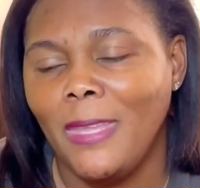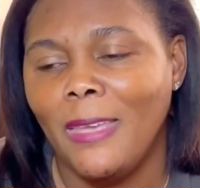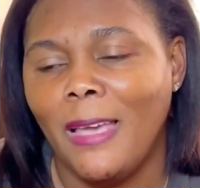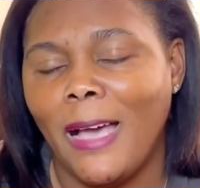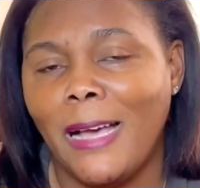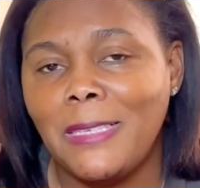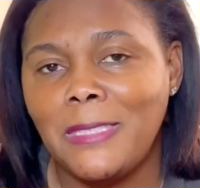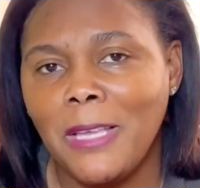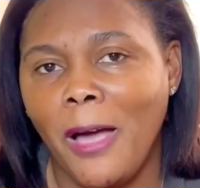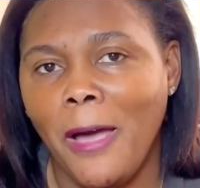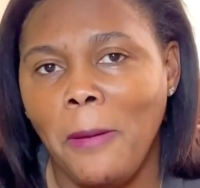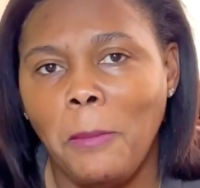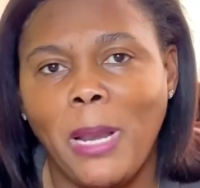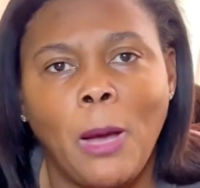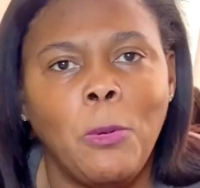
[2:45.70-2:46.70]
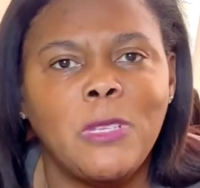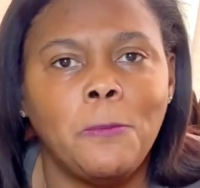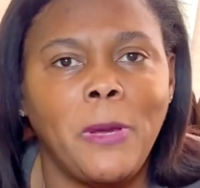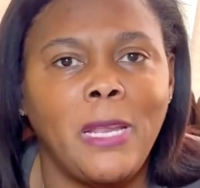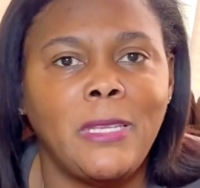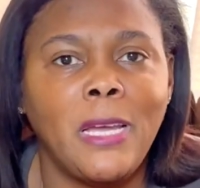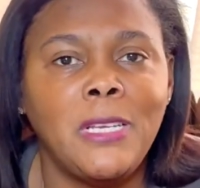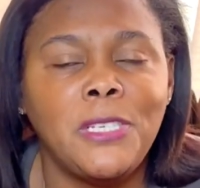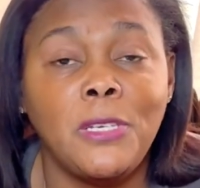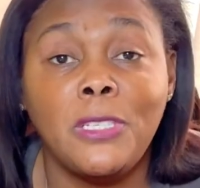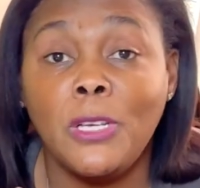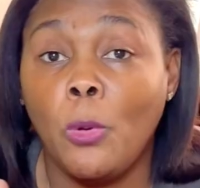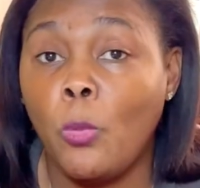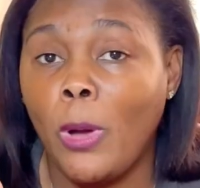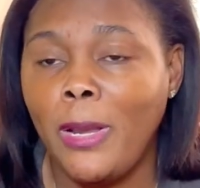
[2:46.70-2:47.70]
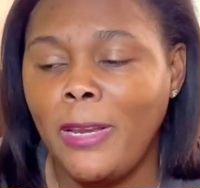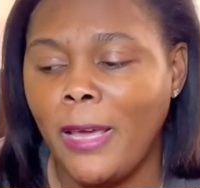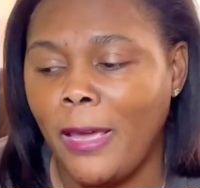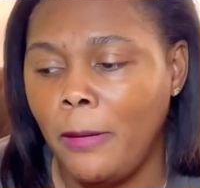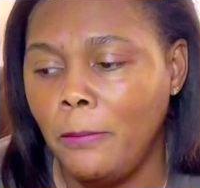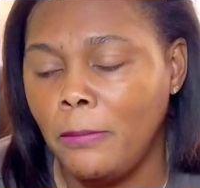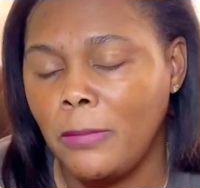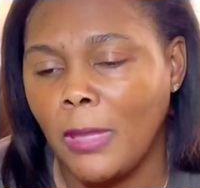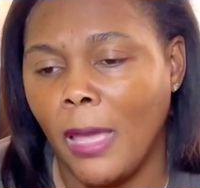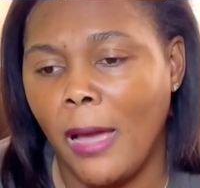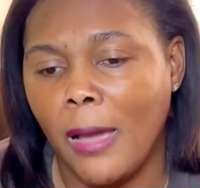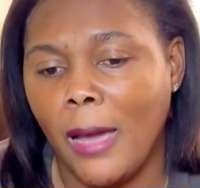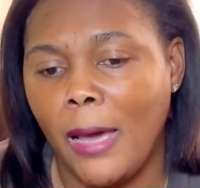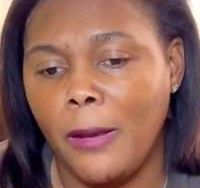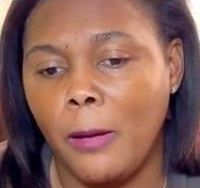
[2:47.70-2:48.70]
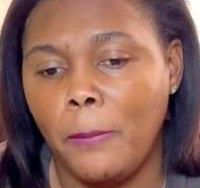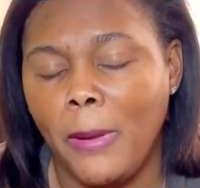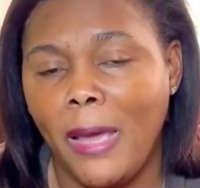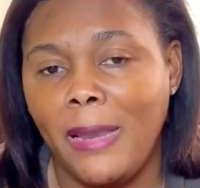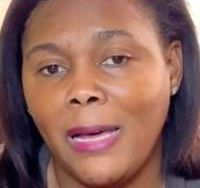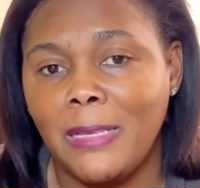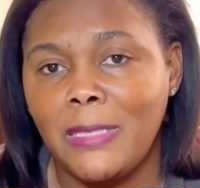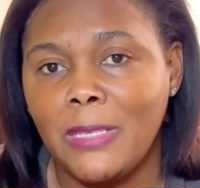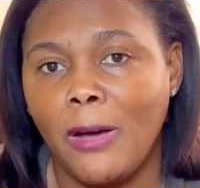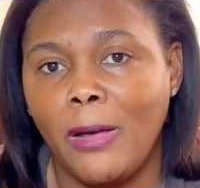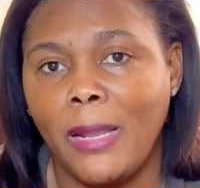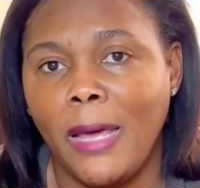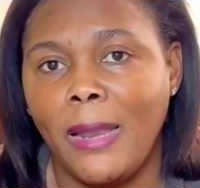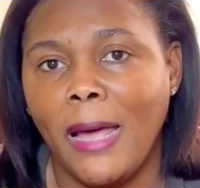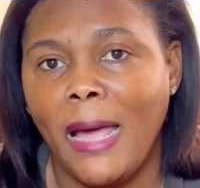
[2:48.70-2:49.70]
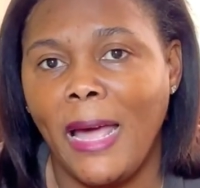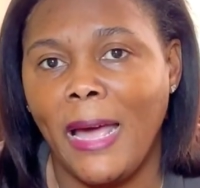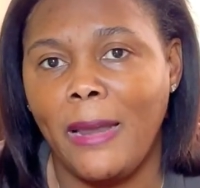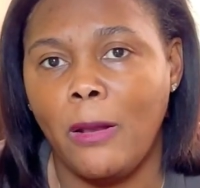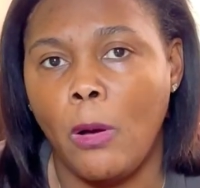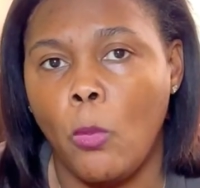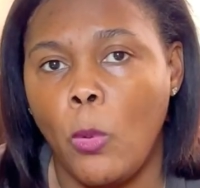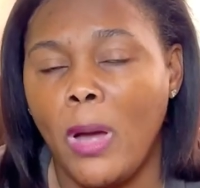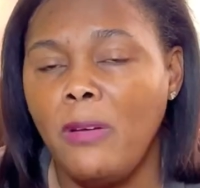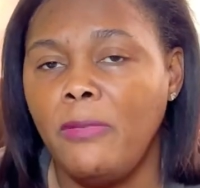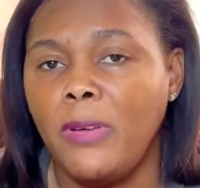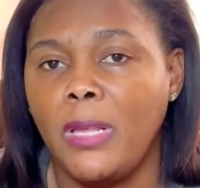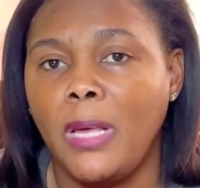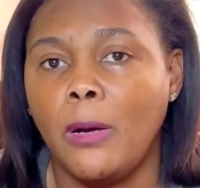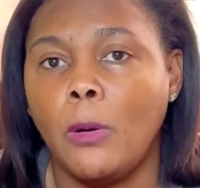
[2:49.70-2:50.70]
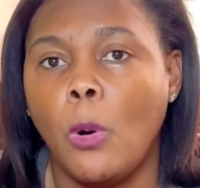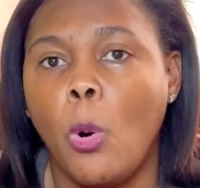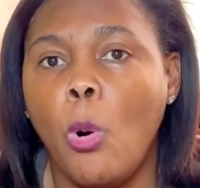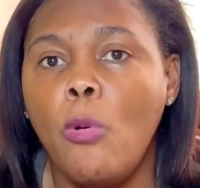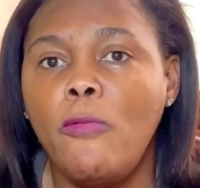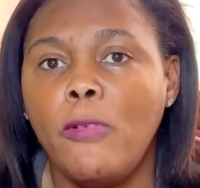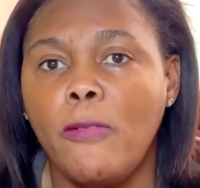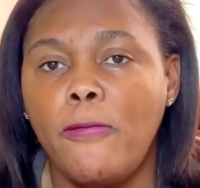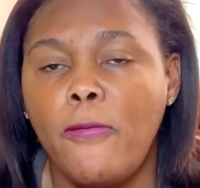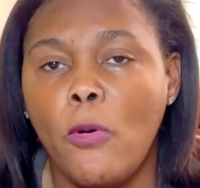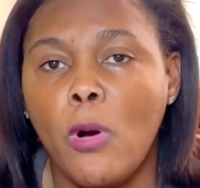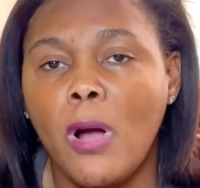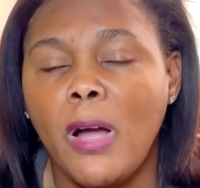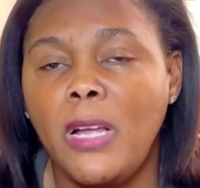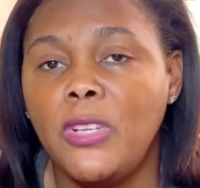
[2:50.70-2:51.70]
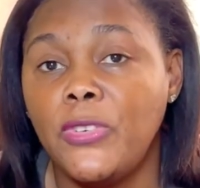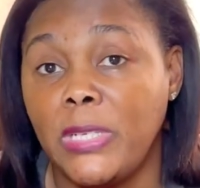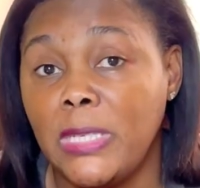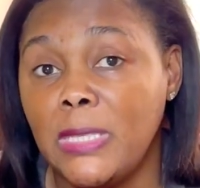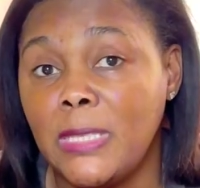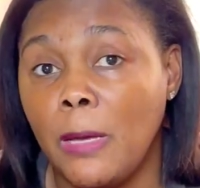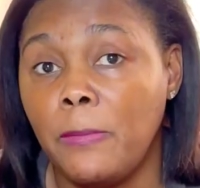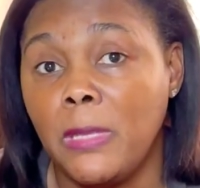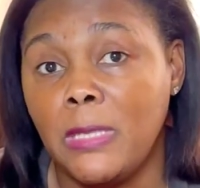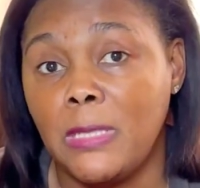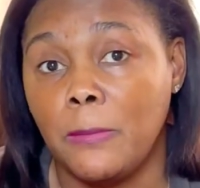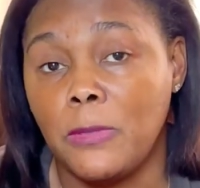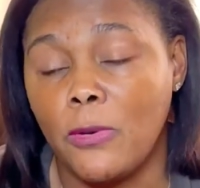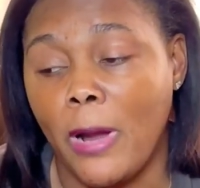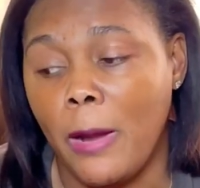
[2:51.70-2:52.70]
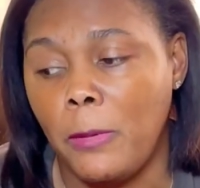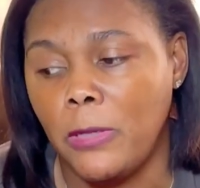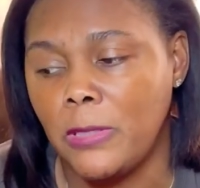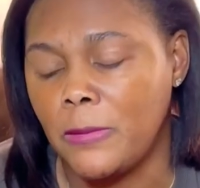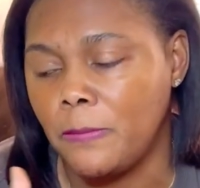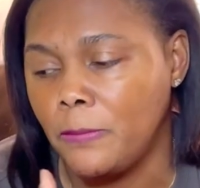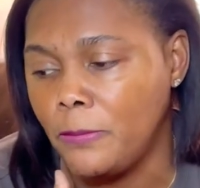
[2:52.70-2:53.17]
I saw it, but I wasn't paying attention until one day I got up and I saw that I had on one video over 400 and something subscribers.